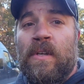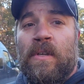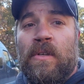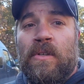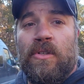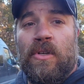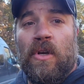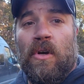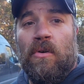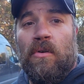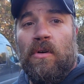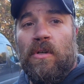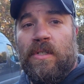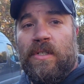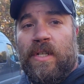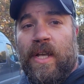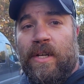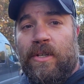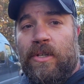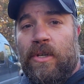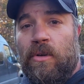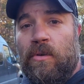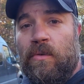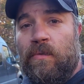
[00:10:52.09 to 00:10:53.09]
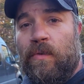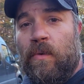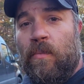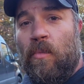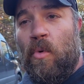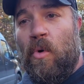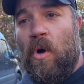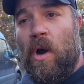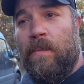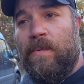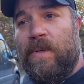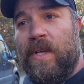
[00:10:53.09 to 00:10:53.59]
So stay tuned for
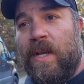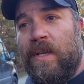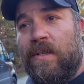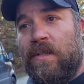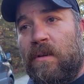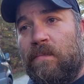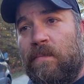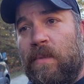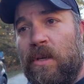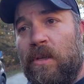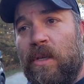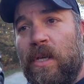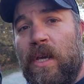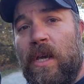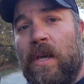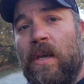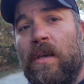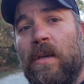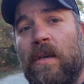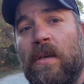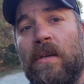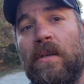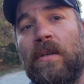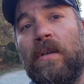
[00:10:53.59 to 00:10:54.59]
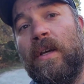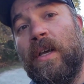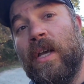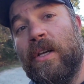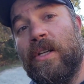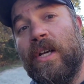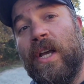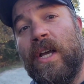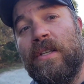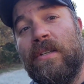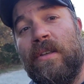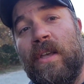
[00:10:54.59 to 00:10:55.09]
more updates on Millie.
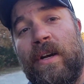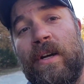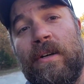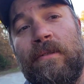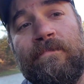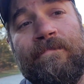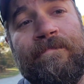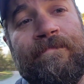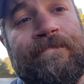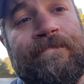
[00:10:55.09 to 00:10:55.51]
Catch you guys later.